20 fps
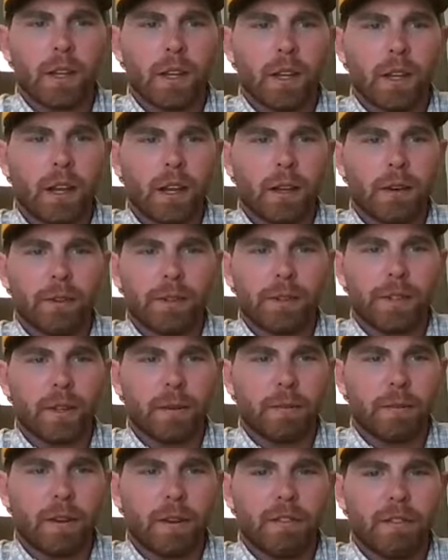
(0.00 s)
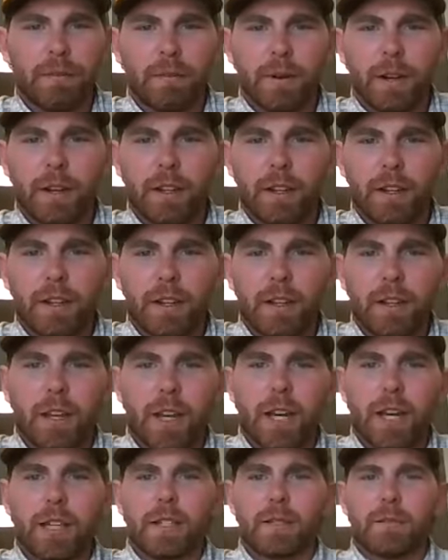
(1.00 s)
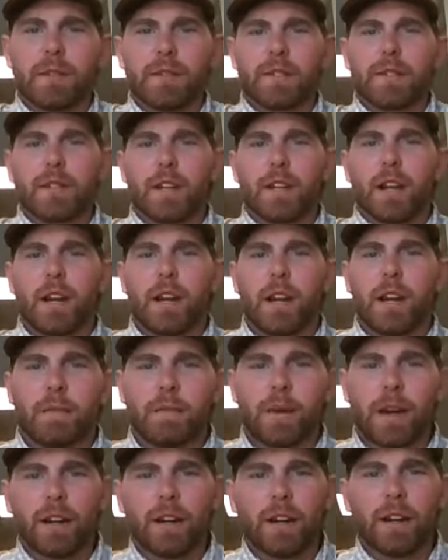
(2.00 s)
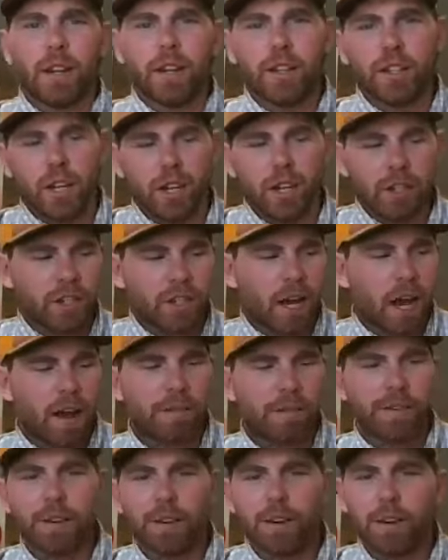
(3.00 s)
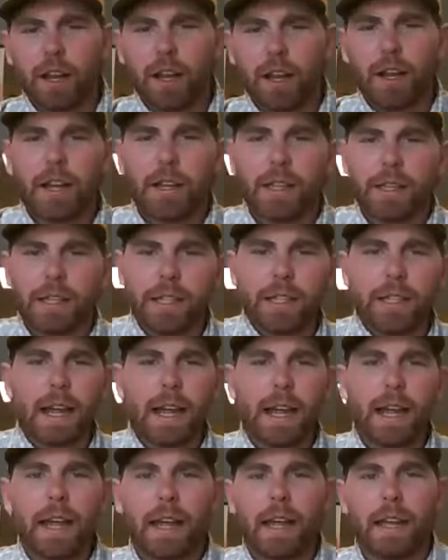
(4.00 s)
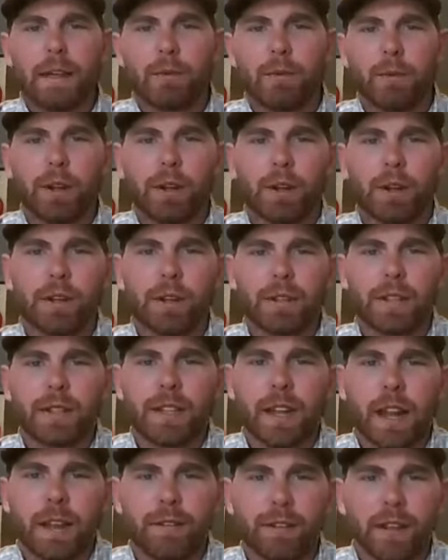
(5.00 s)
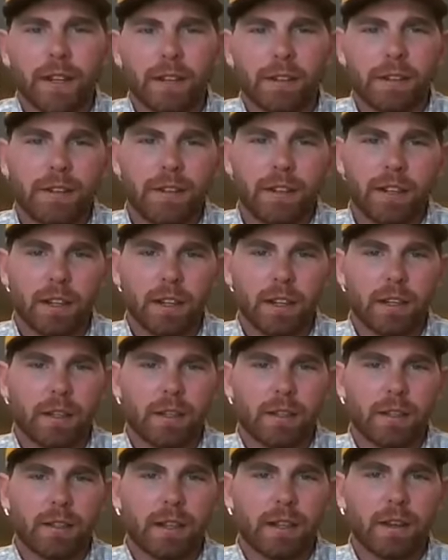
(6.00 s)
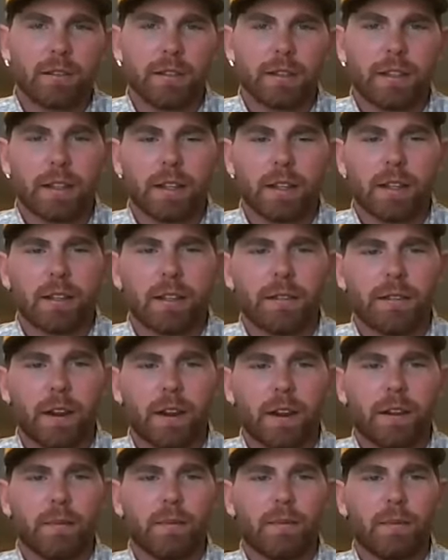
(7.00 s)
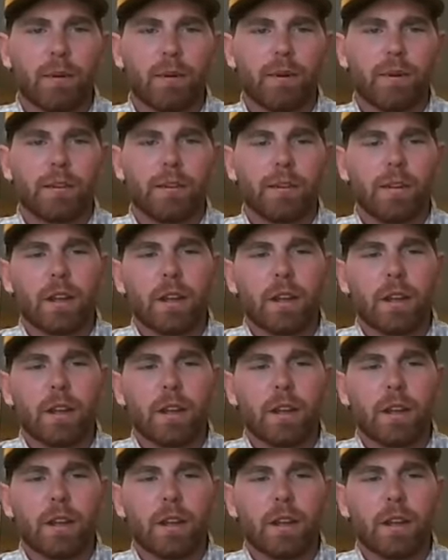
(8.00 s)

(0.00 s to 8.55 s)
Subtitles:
Hey, what's up, everybody? It's Mr. Garrett. I'm out here at GA Shafter, and today we are saving seeds. Saving seeds is very important.